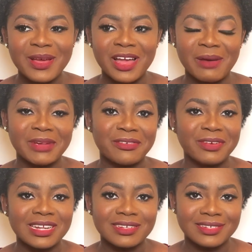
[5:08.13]
my
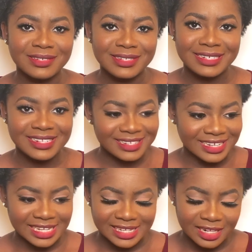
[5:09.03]
friend
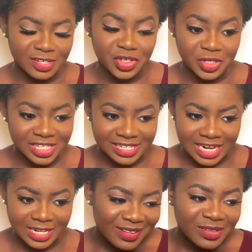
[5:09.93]
did exactly just
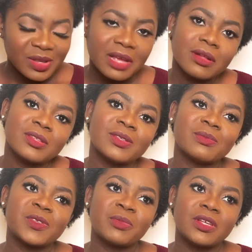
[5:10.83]
that. So I got to
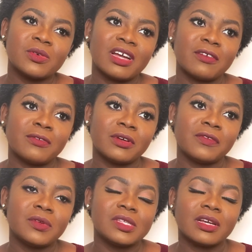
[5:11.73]
speak to her for a
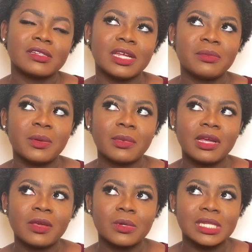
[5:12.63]
few seconds. I remember
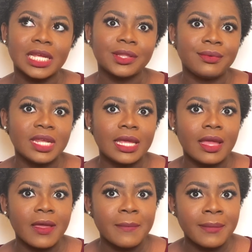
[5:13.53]
it was like
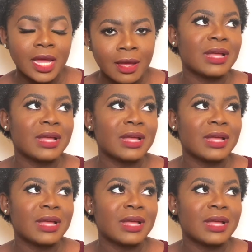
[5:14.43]
3 a.m.